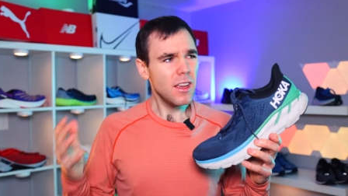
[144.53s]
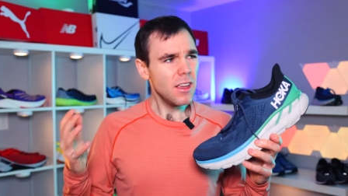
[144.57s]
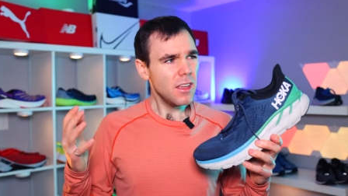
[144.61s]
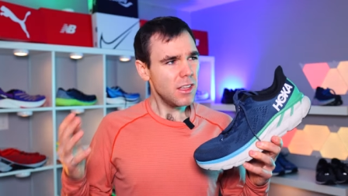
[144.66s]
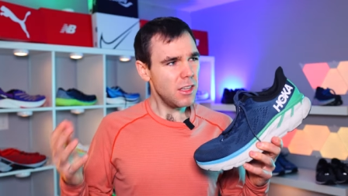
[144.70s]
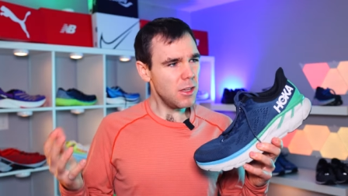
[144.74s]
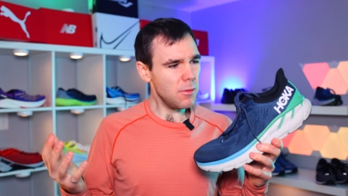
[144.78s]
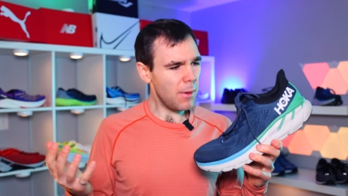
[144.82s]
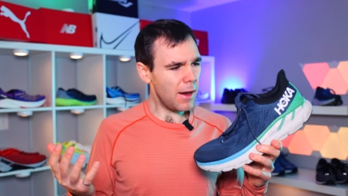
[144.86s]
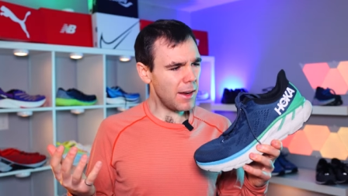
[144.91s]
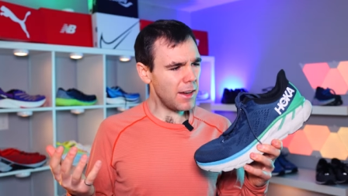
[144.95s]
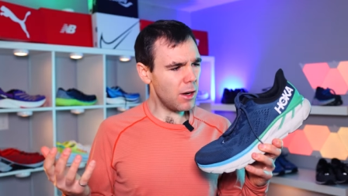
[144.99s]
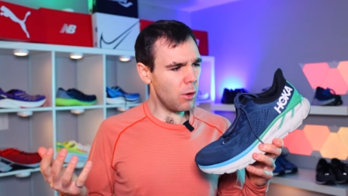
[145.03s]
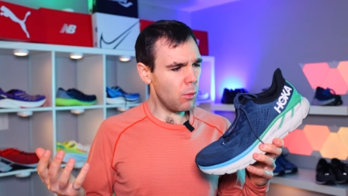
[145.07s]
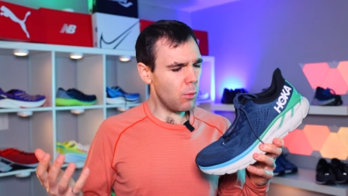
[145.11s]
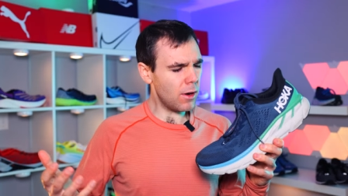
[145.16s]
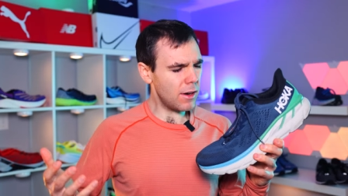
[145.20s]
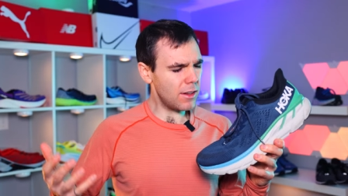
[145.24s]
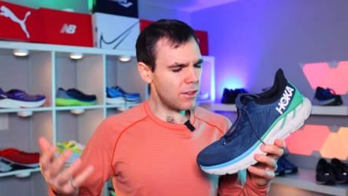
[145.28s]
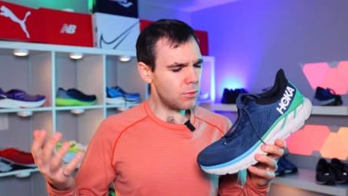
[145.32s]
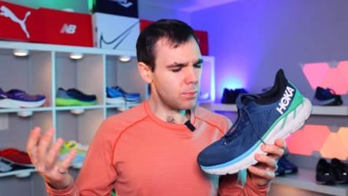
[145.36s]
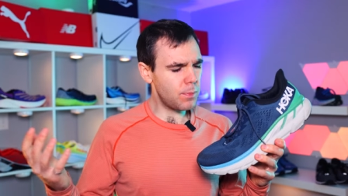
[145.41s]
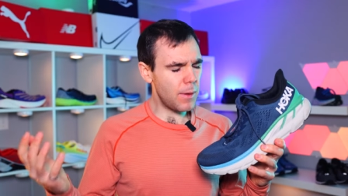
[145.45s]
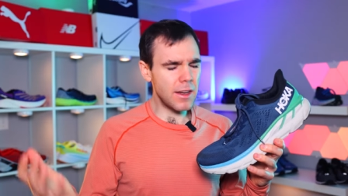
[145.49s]
you might not want
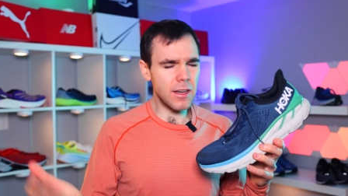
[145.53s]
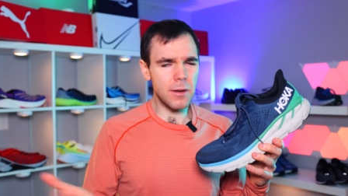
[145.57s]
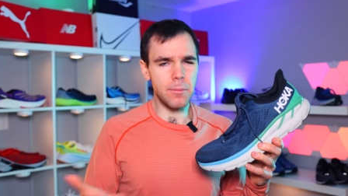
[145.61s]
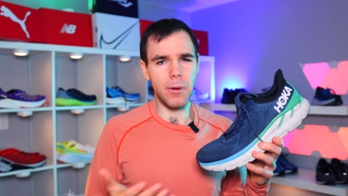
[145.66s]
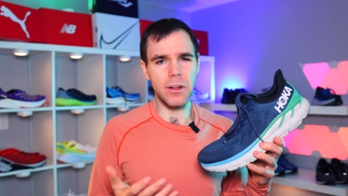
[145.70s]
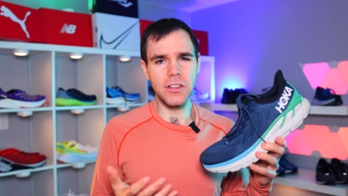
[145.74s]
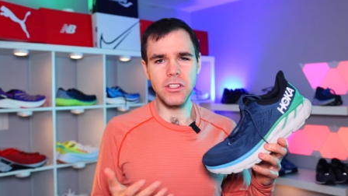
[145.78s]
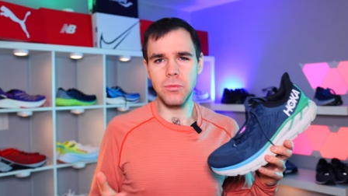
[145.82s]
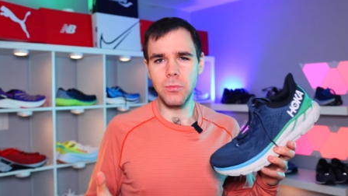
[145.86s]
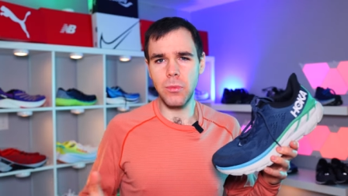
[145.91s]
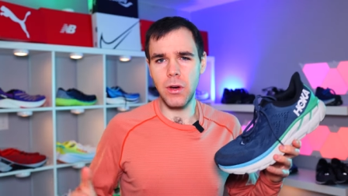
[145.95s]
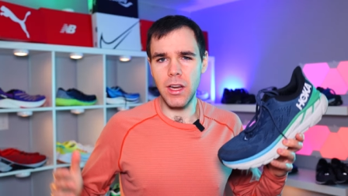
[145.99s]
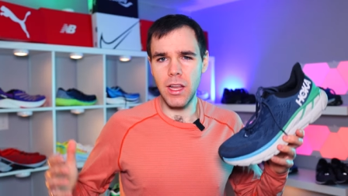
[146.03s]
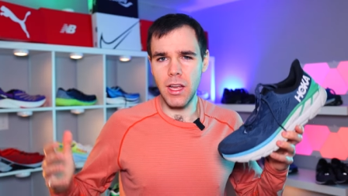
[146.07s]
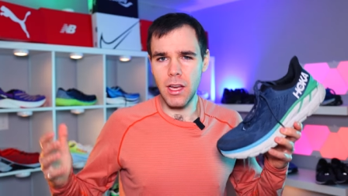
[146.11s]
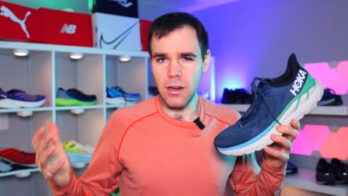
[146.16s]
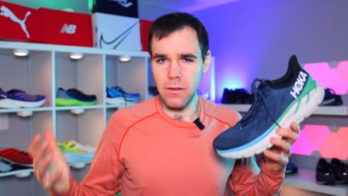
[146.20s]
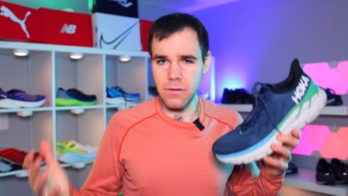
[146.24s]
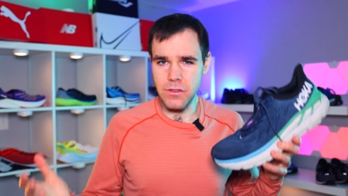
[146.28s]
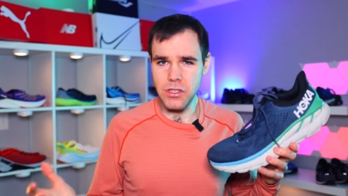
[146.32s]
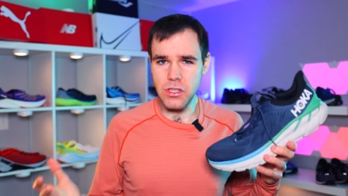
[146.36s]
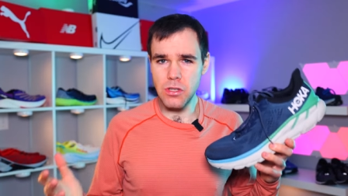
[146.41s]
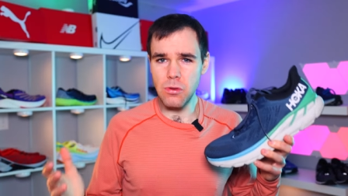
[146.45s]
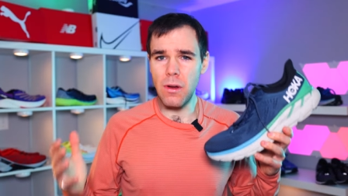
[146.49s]
to spend a bunch of money on
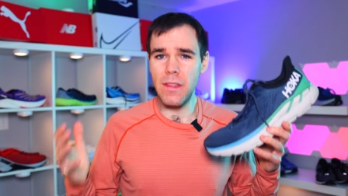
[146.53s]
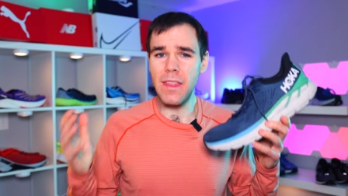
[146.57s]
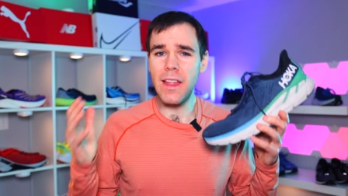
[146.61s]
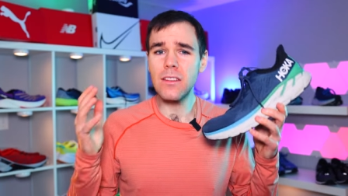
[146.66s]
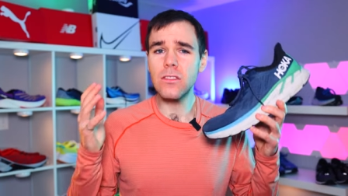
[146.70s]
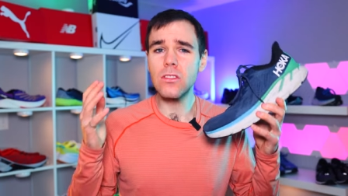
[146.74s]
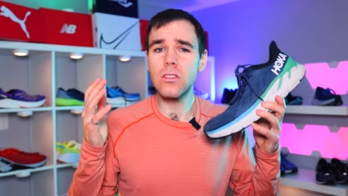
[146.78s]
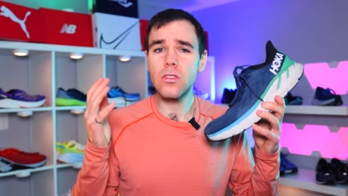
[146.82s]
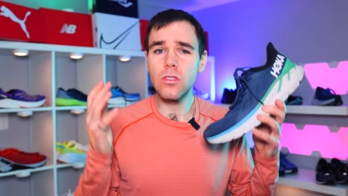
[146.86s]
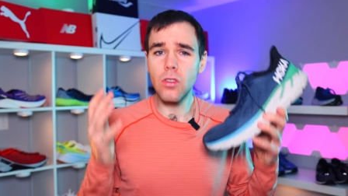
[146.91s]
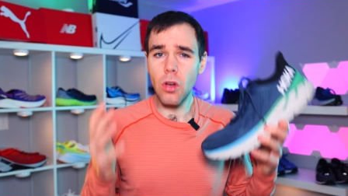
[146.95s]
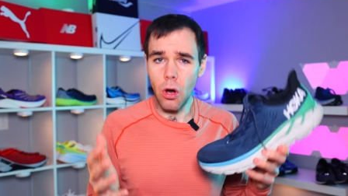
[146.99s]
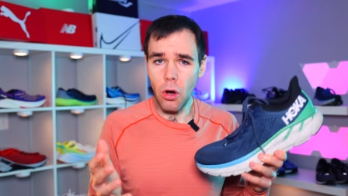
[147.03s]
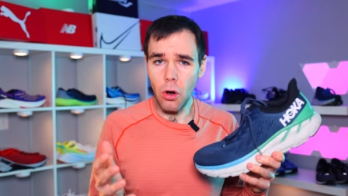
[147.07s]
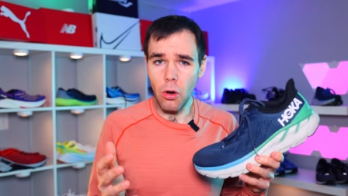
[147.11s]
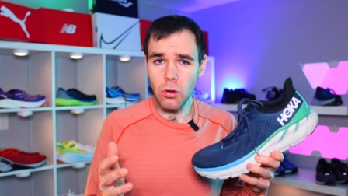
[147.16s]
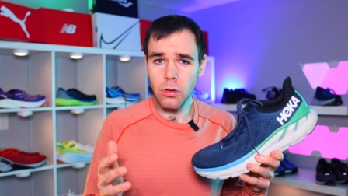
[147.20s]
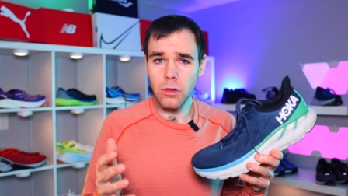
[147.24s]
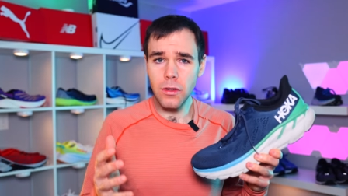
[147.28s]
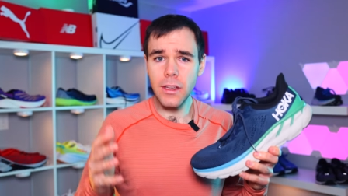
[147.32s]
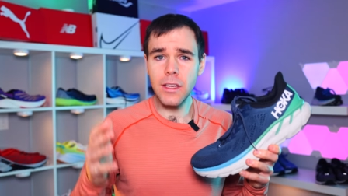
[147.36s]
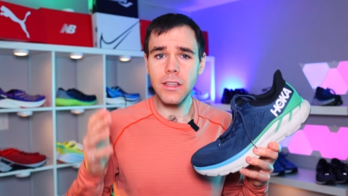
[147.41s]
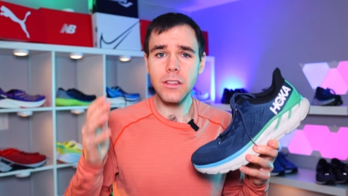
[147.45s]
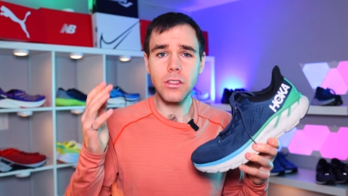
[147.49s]
a shoe, and that's
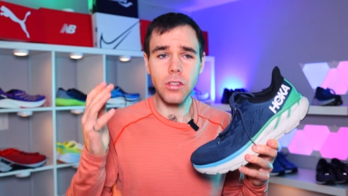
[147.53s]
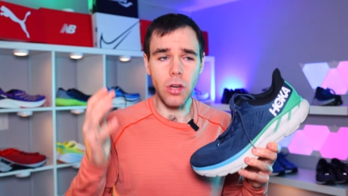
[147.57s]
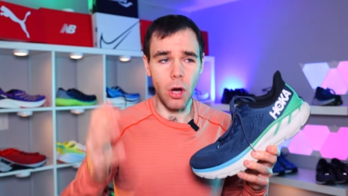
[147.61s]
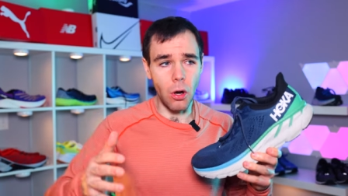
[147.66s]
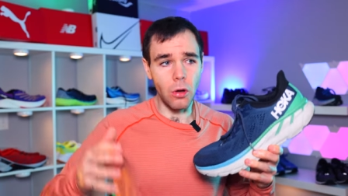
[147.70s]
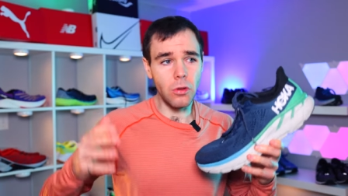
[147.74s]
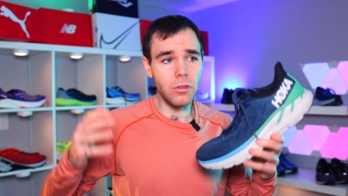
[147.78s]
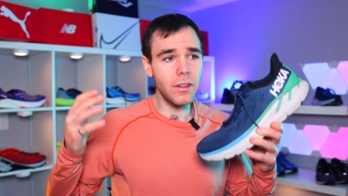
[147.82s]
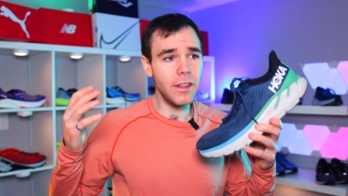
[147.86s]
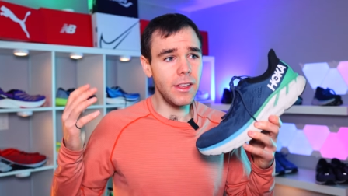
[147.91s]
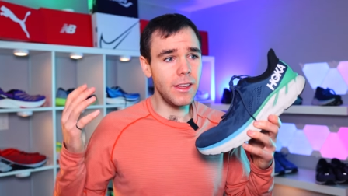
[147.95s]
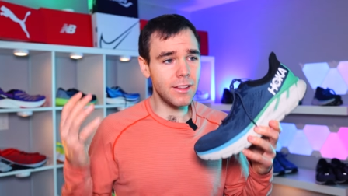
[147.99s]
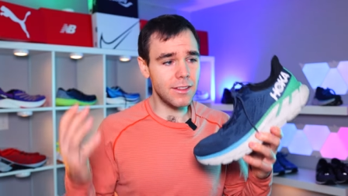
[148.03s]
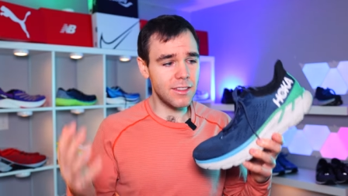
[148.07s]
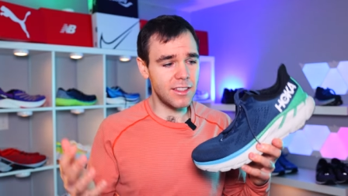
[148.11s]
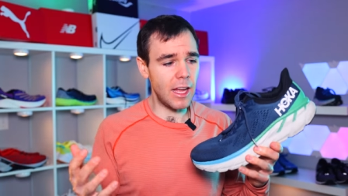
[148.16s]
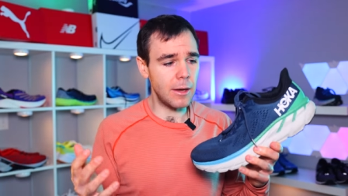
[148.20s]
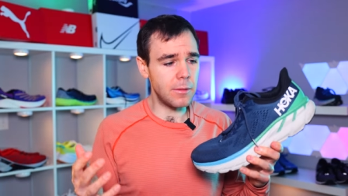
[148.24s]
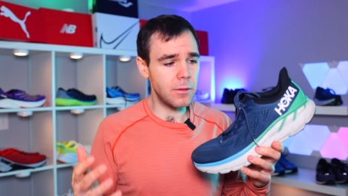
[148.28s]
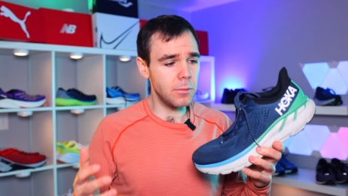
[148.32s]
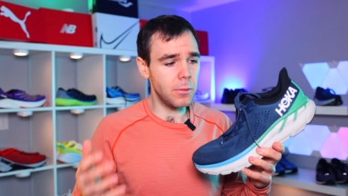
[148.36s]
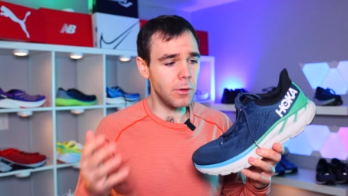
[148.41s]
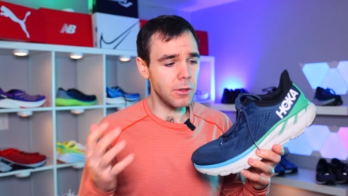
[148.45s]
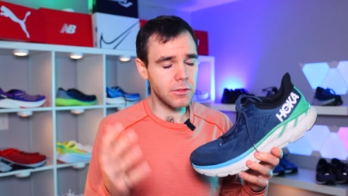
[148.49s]
totally, totally
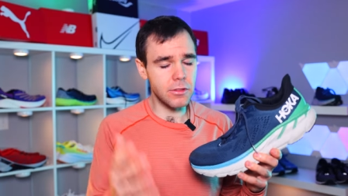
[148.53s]
acceptable.